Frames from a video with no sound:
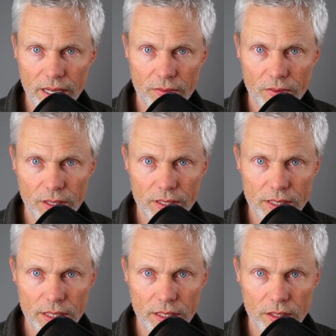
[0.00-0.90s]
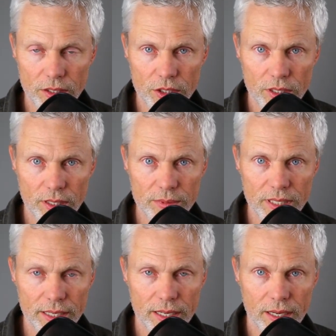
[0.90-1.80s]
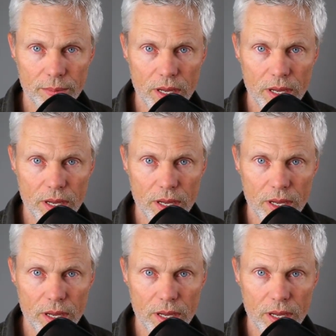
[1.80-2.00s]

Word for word: effortlessenglishclub.com.